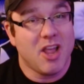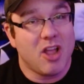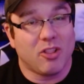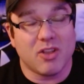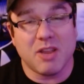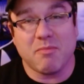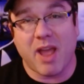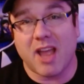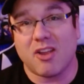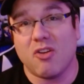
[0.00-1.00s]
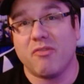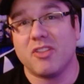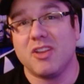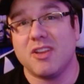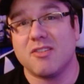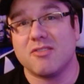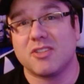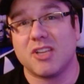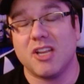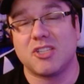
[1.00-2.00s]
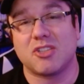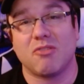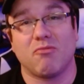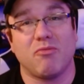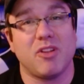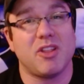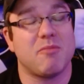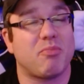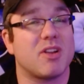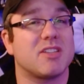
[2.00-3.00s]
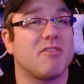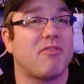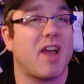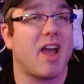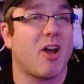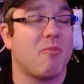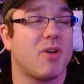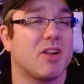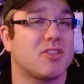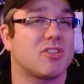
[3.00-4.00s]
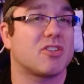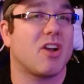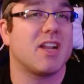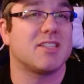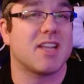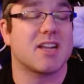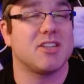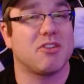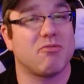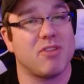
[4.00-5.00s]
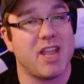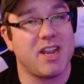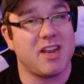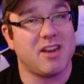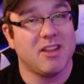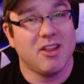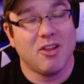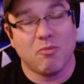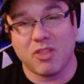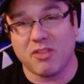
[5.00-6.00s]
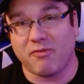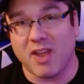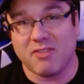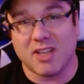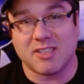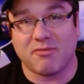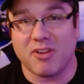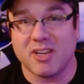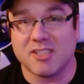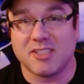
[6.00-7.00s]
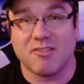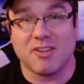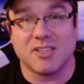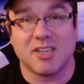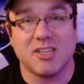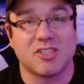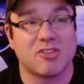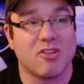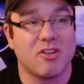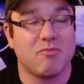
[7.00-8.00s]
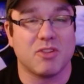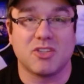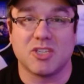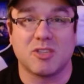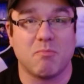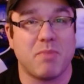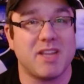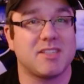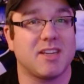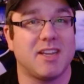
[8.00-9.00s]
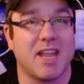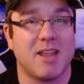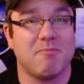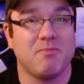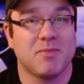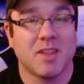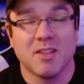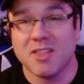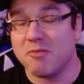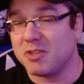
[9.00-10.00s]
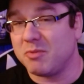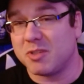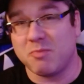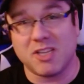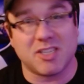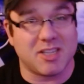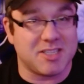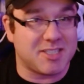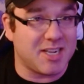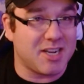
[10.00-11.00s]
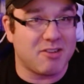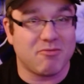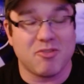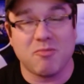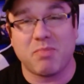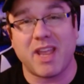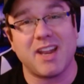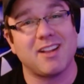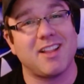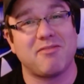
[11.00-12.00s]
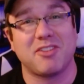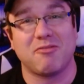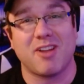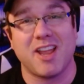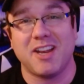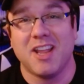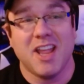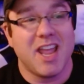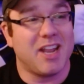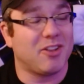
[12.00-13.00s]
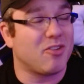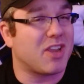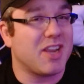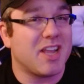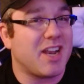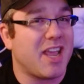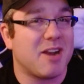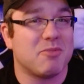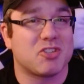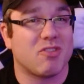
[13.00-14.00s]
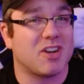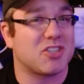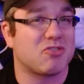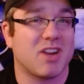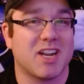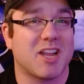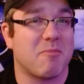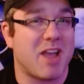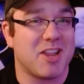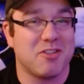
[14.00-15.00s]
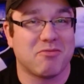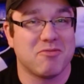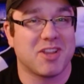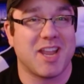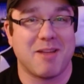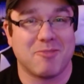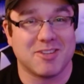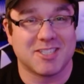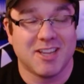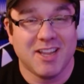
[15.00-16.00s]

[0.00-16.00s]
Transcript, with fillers: Looking back over the years, it's really impressive how much Scott has actually created with the Five Nights at Freddy's series. He started with just a basic game that was just basically sitting in a room, panning left and right, and looking at animatronics trying to come at you through the cameras.